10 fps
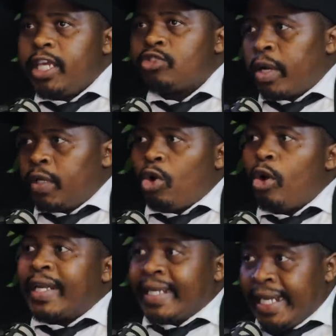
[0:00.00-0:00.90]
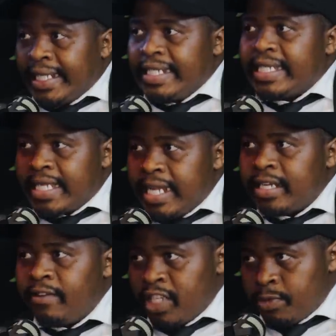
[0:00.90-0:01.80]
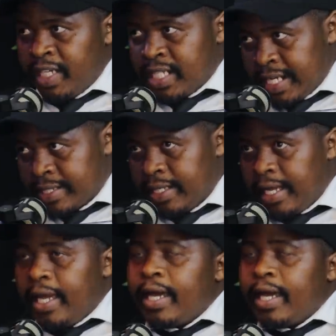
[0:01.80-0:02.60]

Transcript: is what we call real estate investment trust.